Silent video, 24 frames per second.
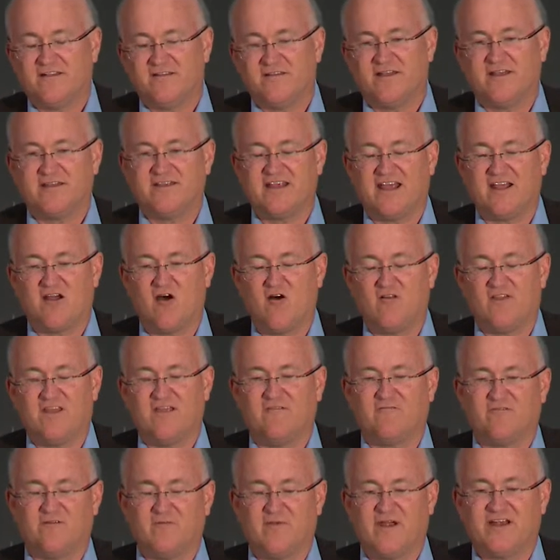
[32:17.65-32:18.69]
they take all the
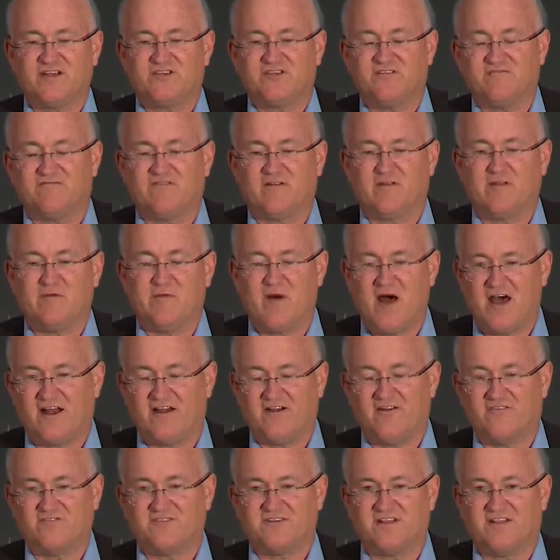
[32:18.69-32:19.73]
information from the
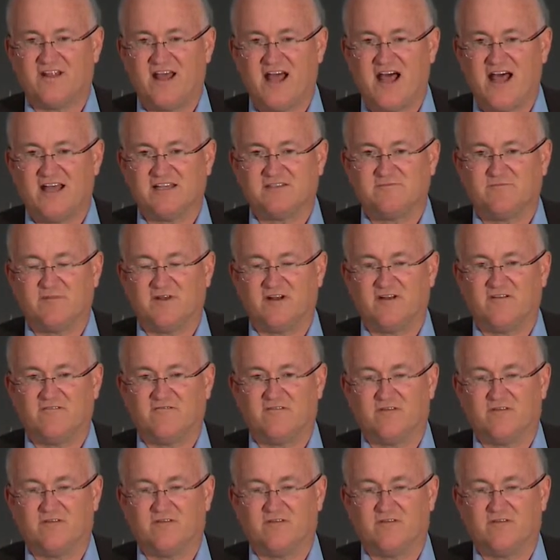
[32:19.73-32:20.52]
monitors in the hospital,